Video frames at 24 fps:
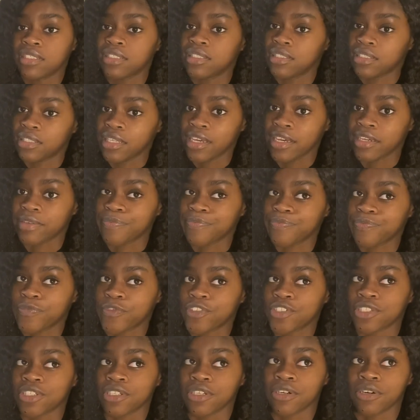yeah,
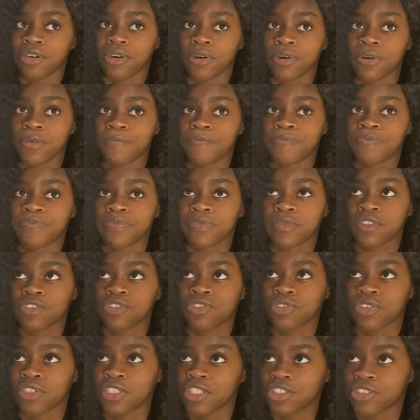so
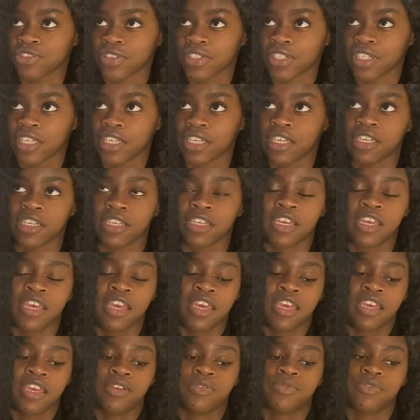2020
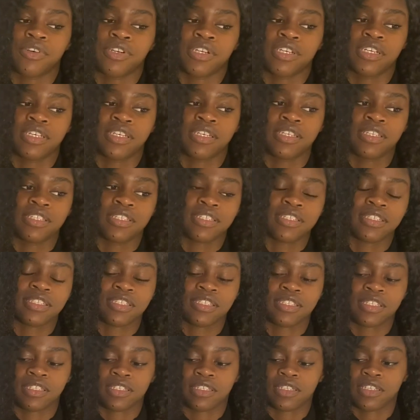
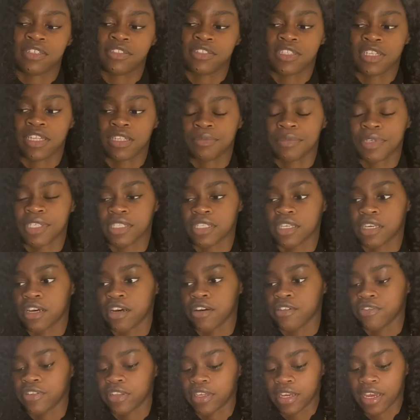was, I was telling
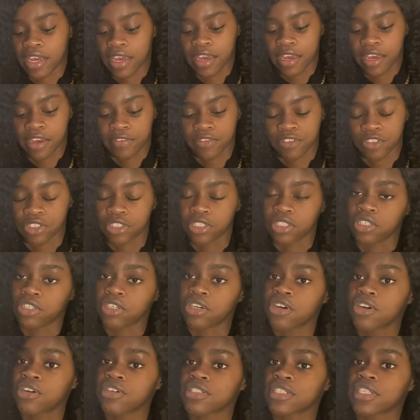myself like I have certain
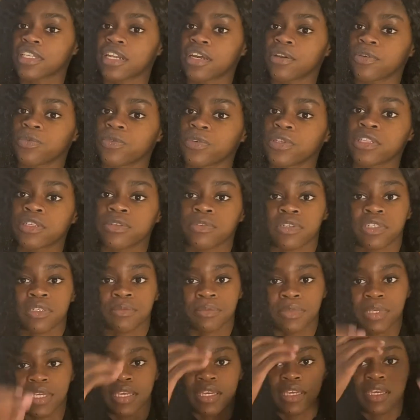goals that I really want to
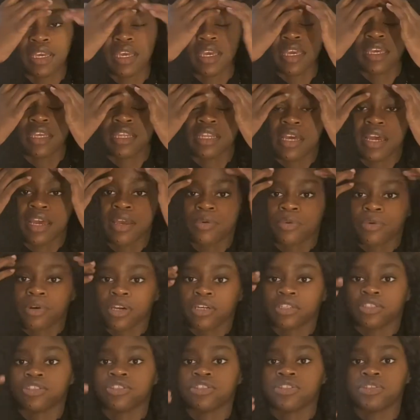meet, and I want
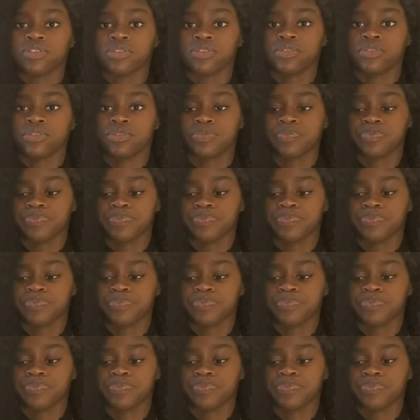to